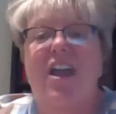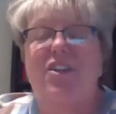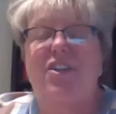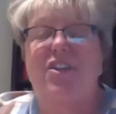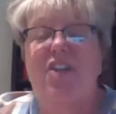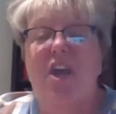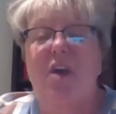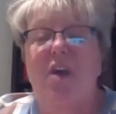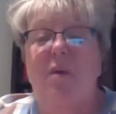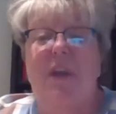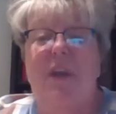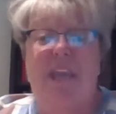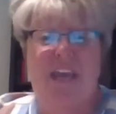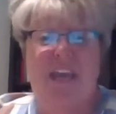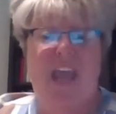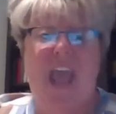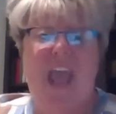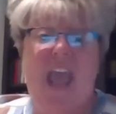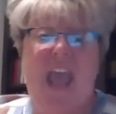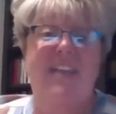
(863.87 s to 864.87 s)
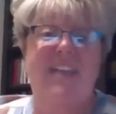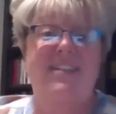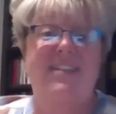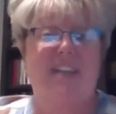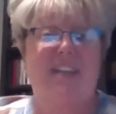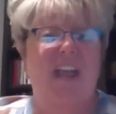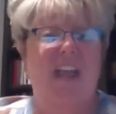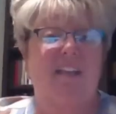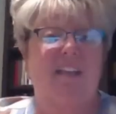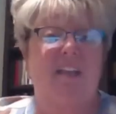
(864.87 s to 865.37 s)
So it has,
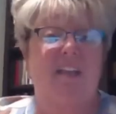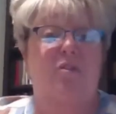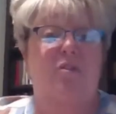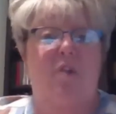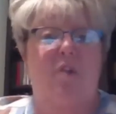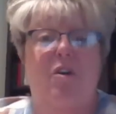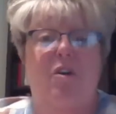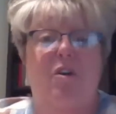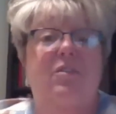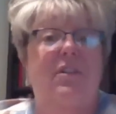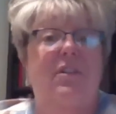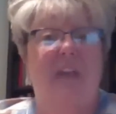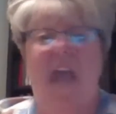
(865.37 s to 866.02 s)
I think, grown.